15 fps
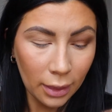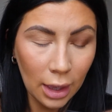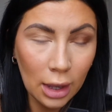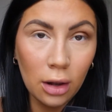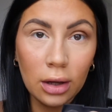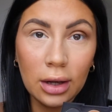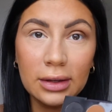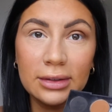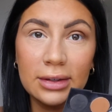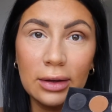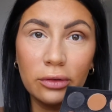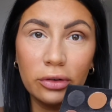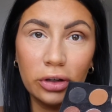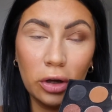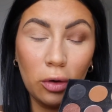And like I
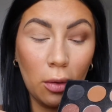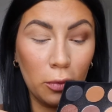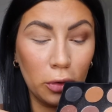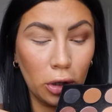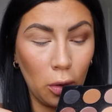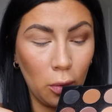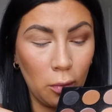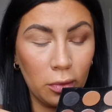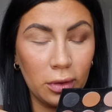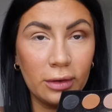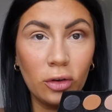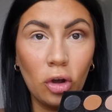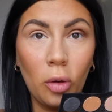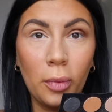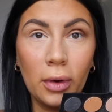said to you, I'm going to go in with
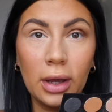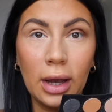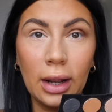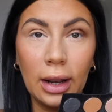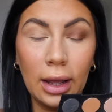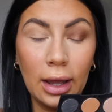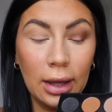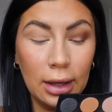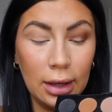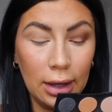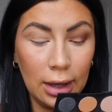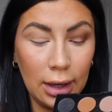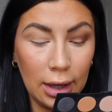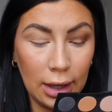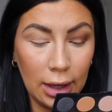this copper colour
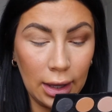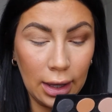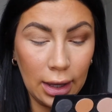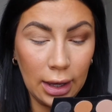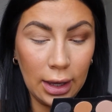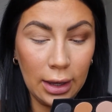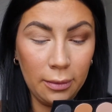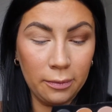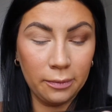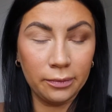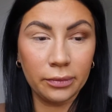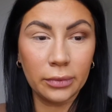here,